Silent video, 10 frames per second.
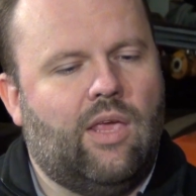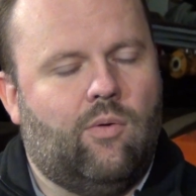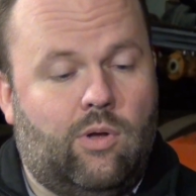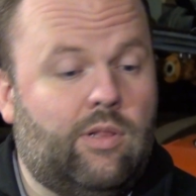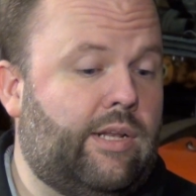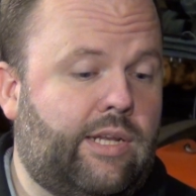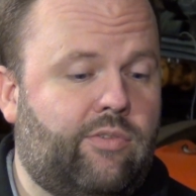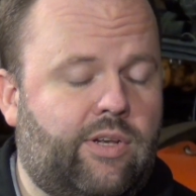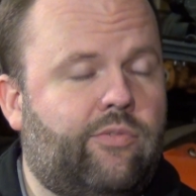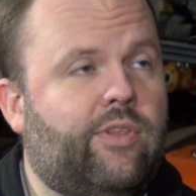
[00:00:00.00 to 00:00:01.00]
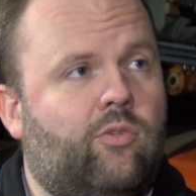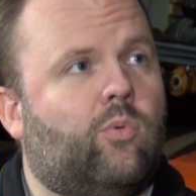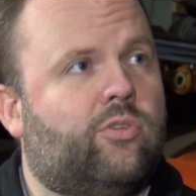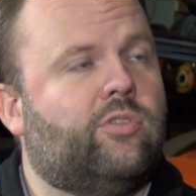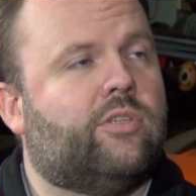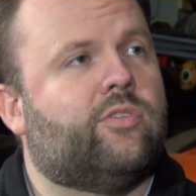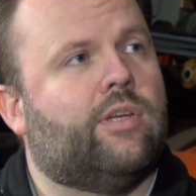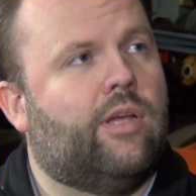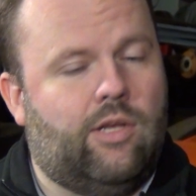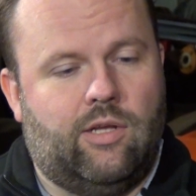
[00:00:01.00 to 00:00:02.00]
Well, and even if this wasn't just
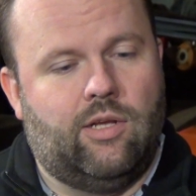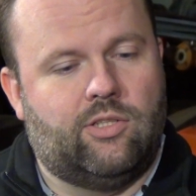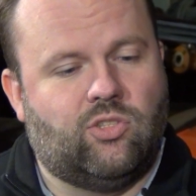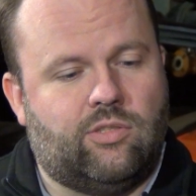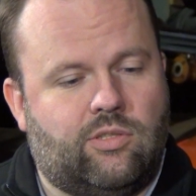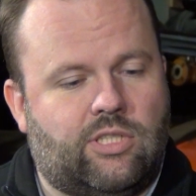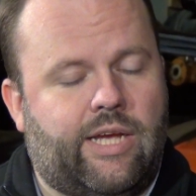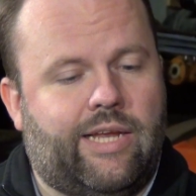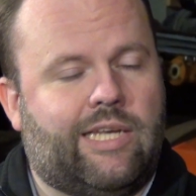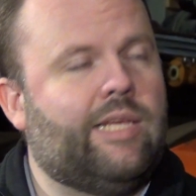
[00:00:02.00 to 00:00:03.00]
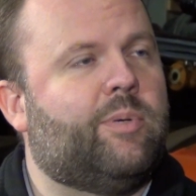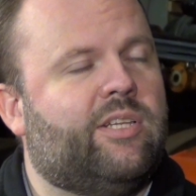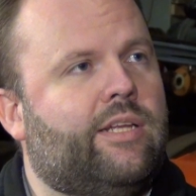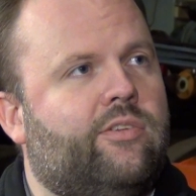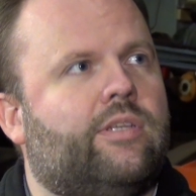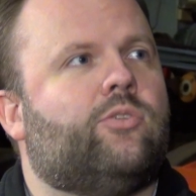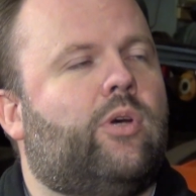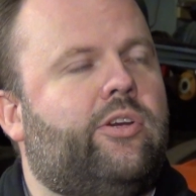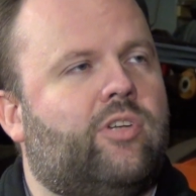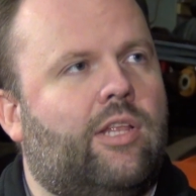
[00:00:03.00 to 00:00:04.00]
a giant leap in
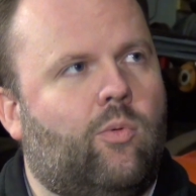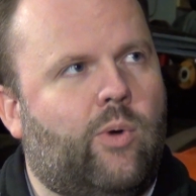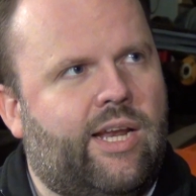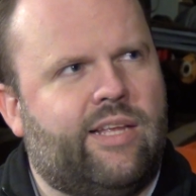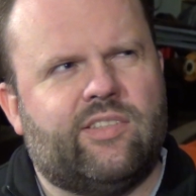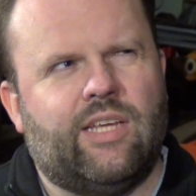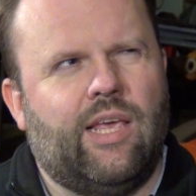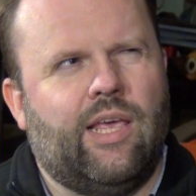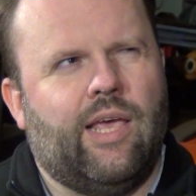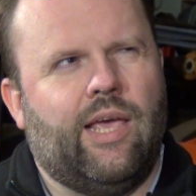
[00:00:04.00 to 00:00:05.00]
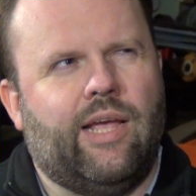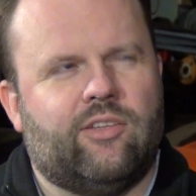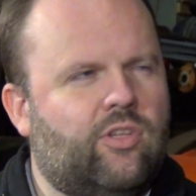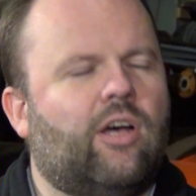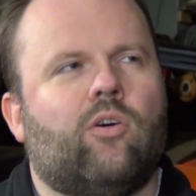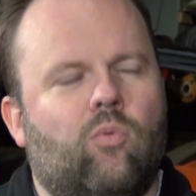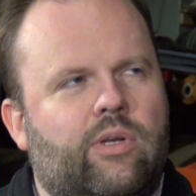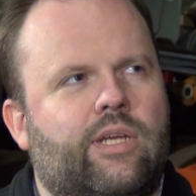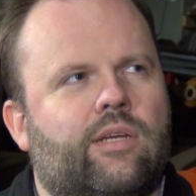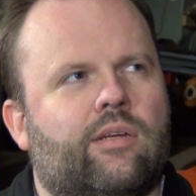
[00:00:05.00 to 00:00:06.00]
situational awareness, it's not
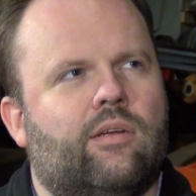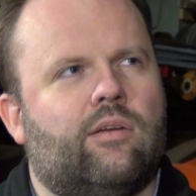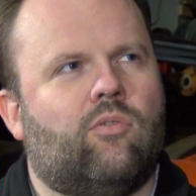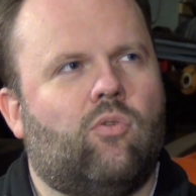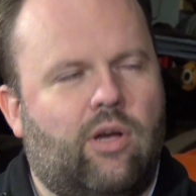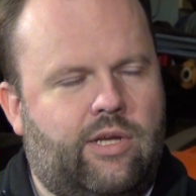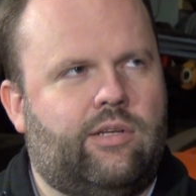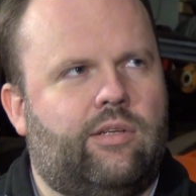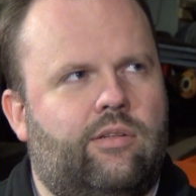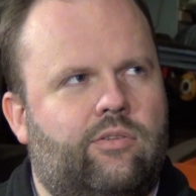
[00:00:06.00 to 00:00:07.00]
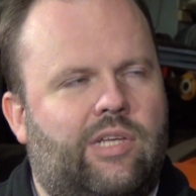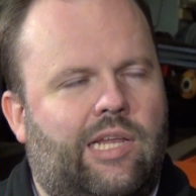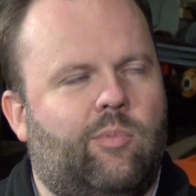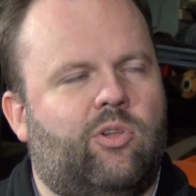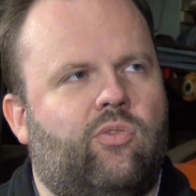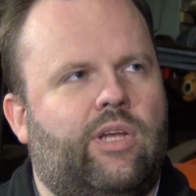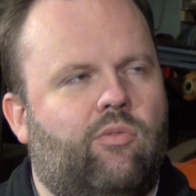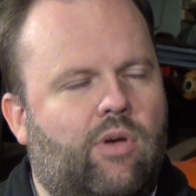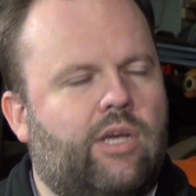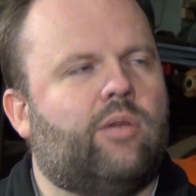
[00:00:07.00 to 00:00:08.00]
only rocket telemetry
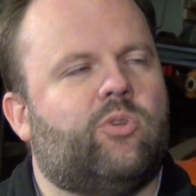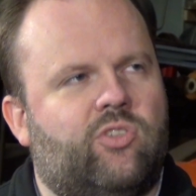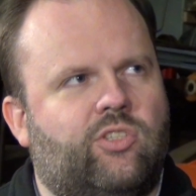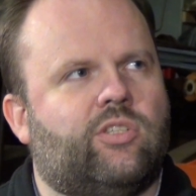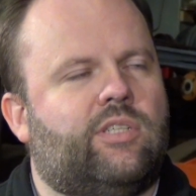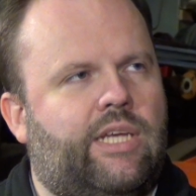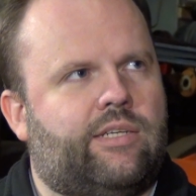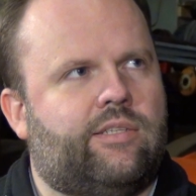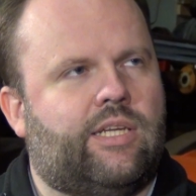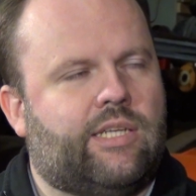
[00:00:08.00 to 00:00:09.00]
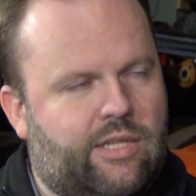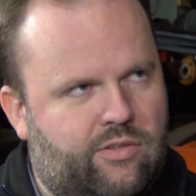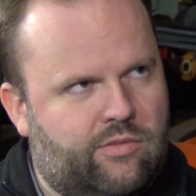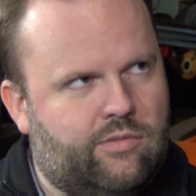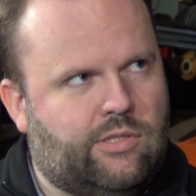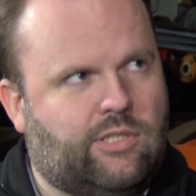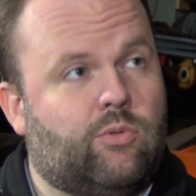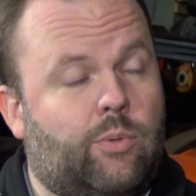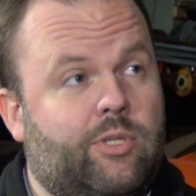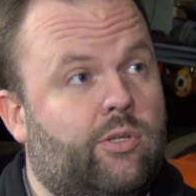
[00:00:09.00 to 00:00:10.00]
and rocket position data that gets
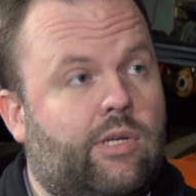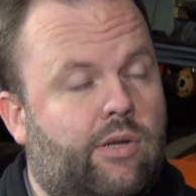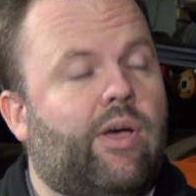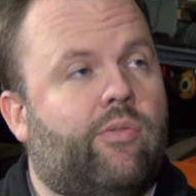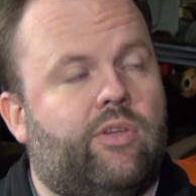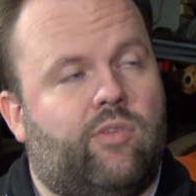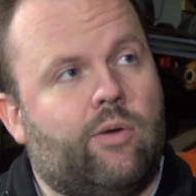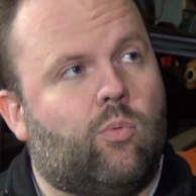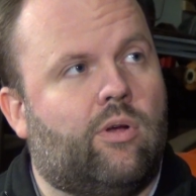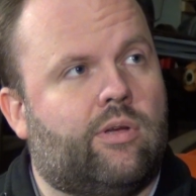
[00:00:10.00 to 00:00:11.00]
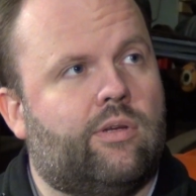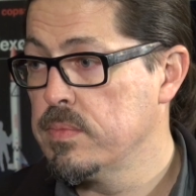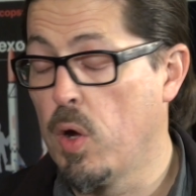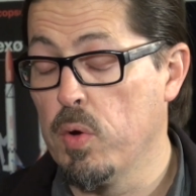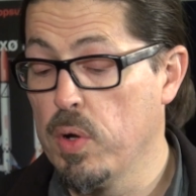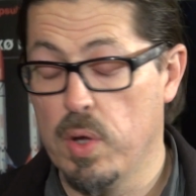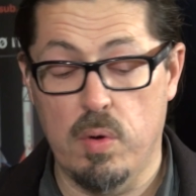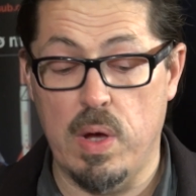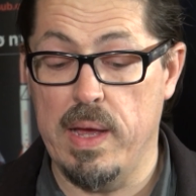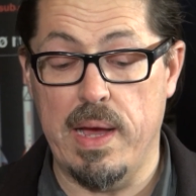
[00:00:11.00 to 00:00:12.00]
distributed around this network. Oh
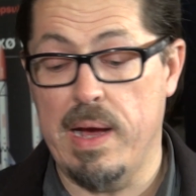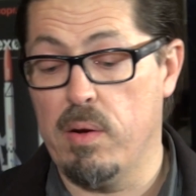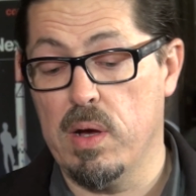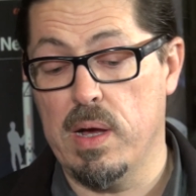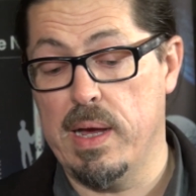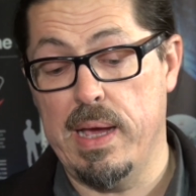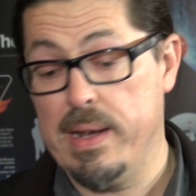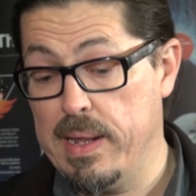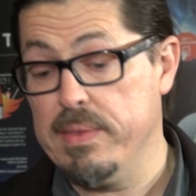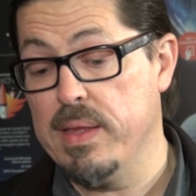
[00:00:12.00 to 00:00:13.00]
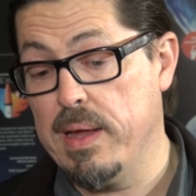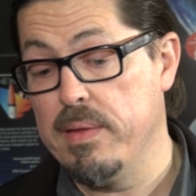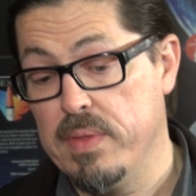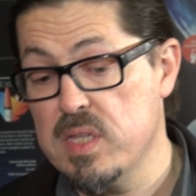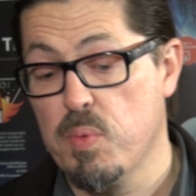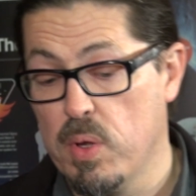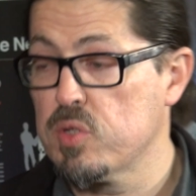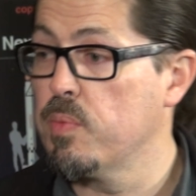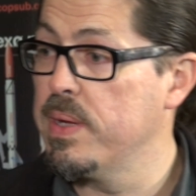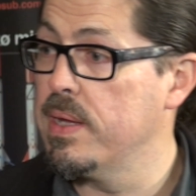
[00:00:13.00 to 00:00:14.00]
no! This will
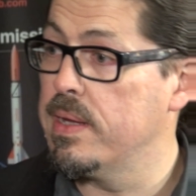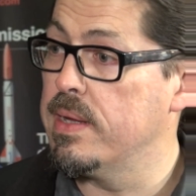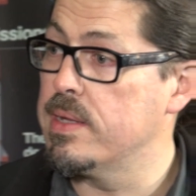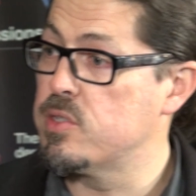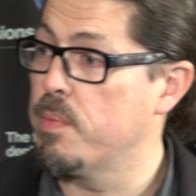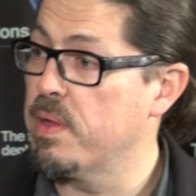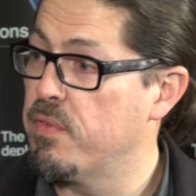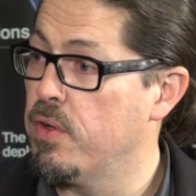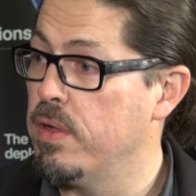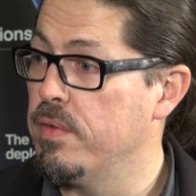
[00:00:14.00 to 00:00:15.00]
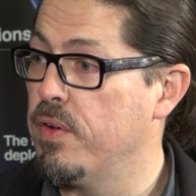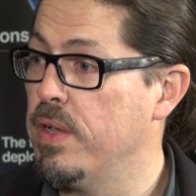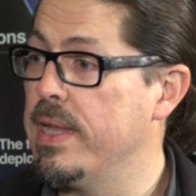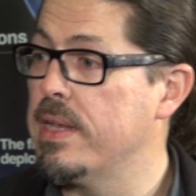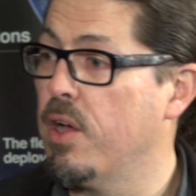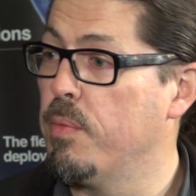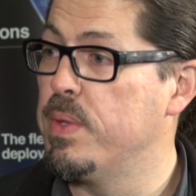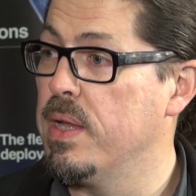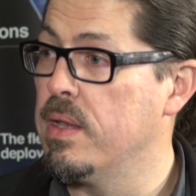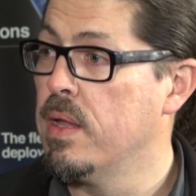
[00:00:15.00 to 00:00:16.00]
also be a topic for a later
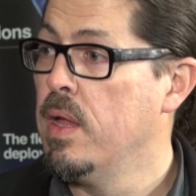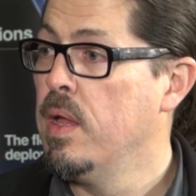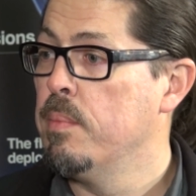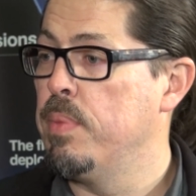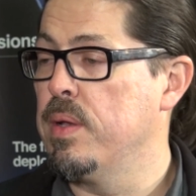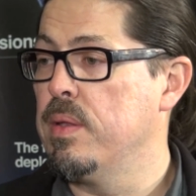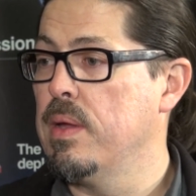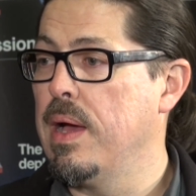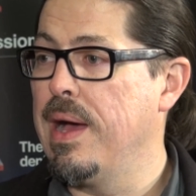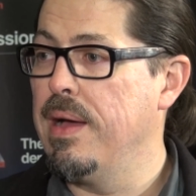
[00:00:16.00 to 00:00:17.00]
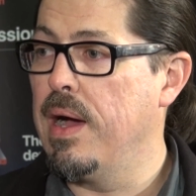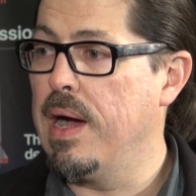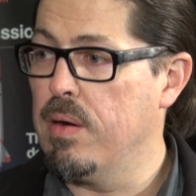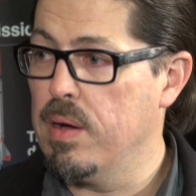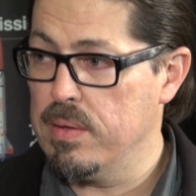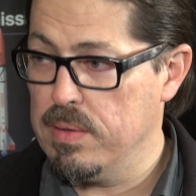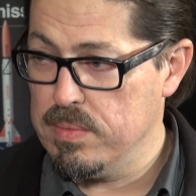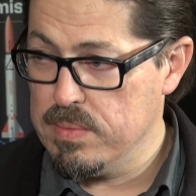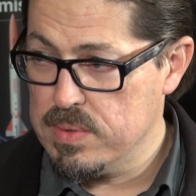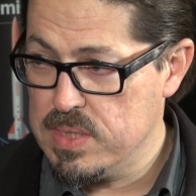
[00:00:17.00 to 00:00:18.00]
update, but our
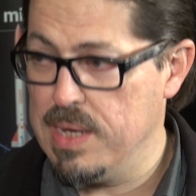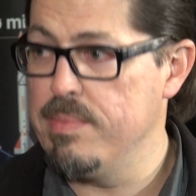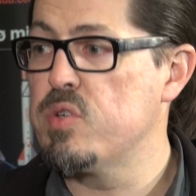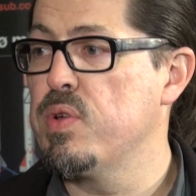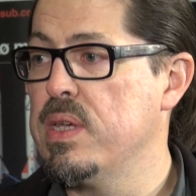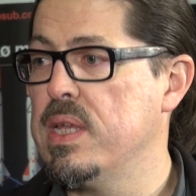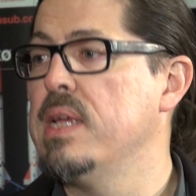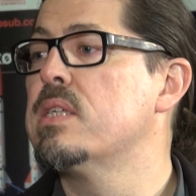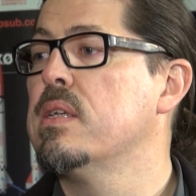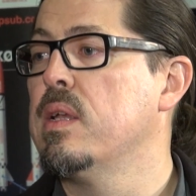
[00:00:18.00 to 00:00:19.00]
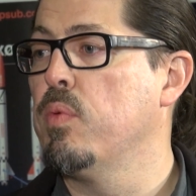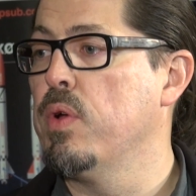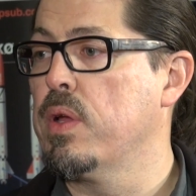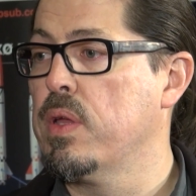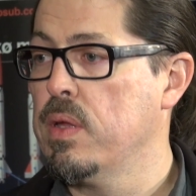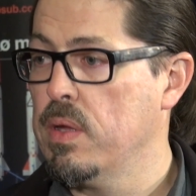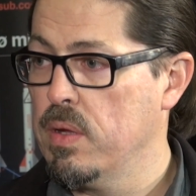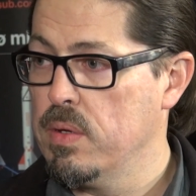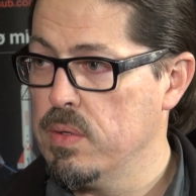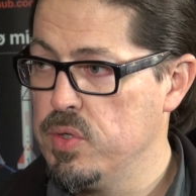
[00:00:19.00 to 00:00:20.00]
telemetry and data network
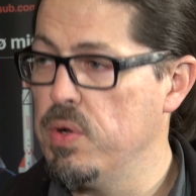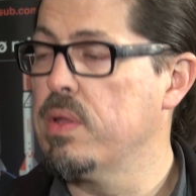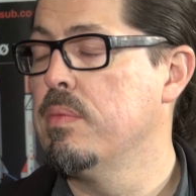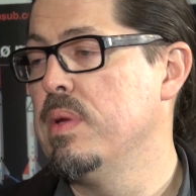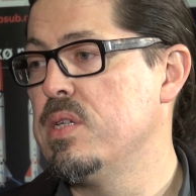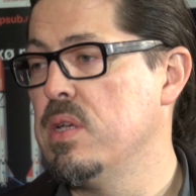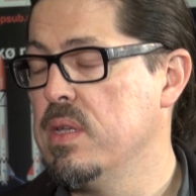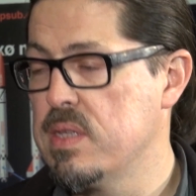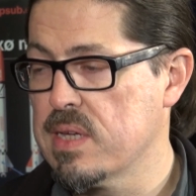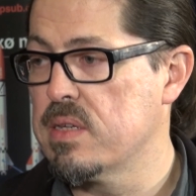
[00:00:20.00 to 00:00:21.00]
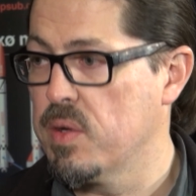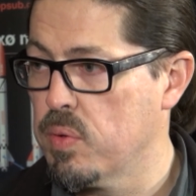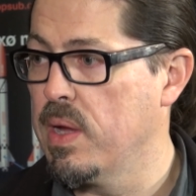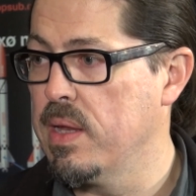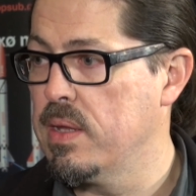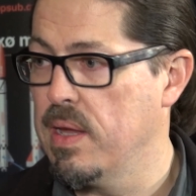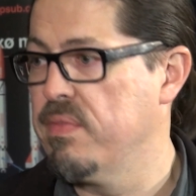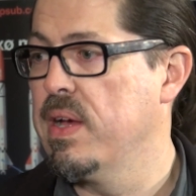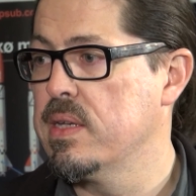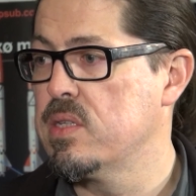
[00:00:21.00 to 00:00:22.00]
during the mission is actually quite
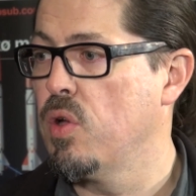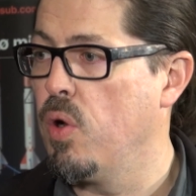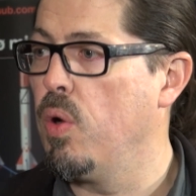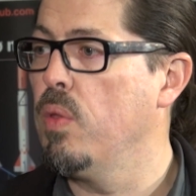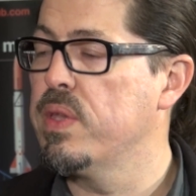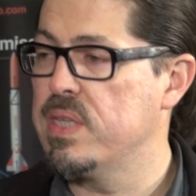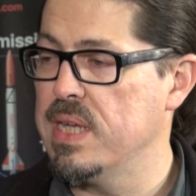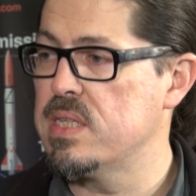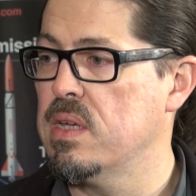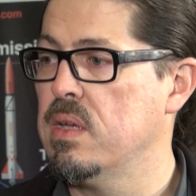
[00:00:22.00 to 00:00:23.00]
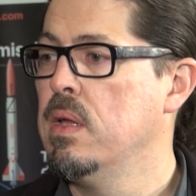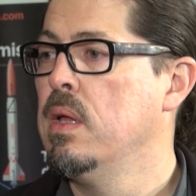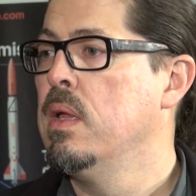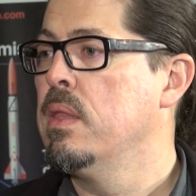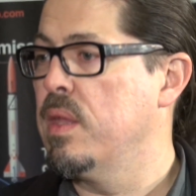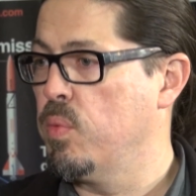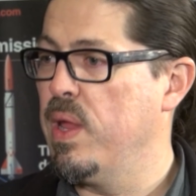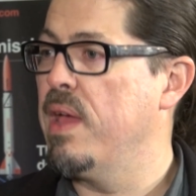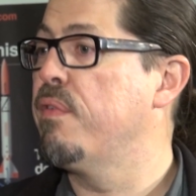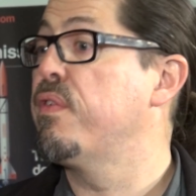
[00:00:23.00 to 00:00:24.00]
advanced. All the data that
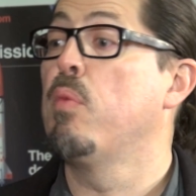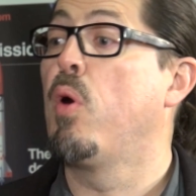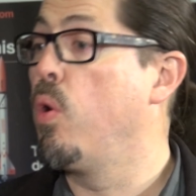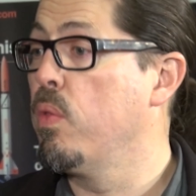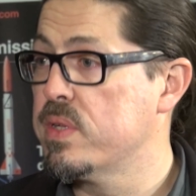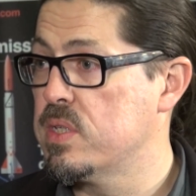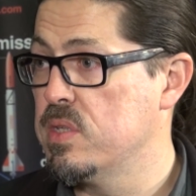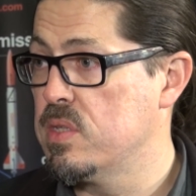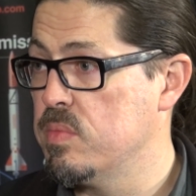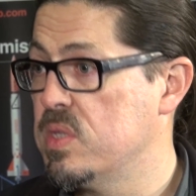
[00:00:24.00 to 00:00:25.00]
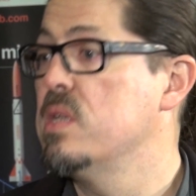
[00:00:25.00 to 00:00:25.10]
we have from all the systems